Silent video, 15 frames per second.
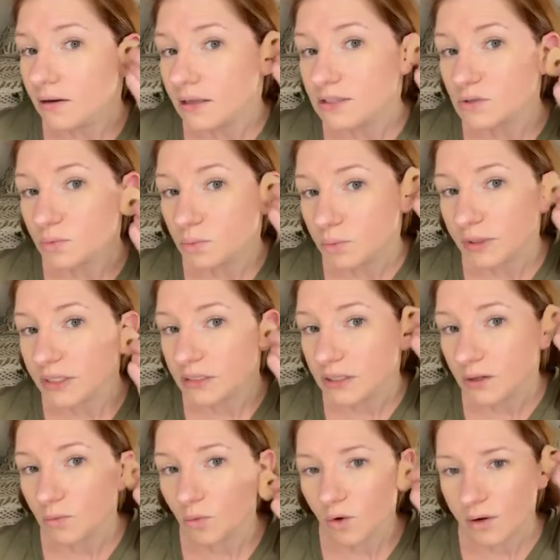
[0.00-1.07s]
It's
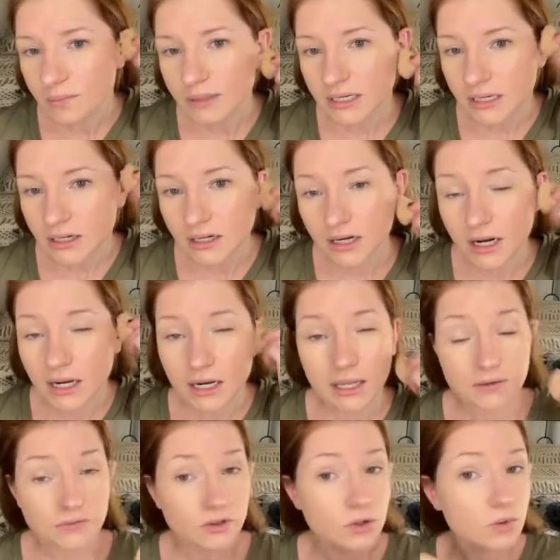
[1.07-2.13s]
really warm in here.
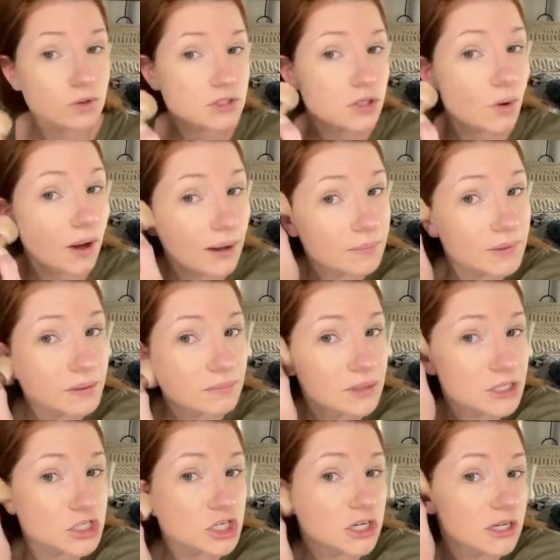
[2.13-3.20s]
And so I'm in
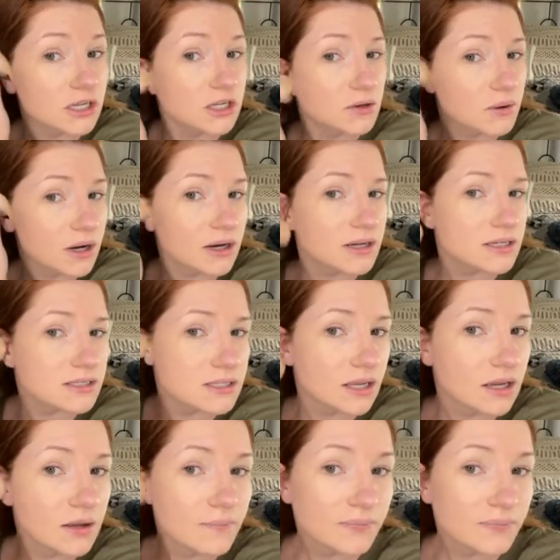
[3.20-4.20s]
Michigan, you guys.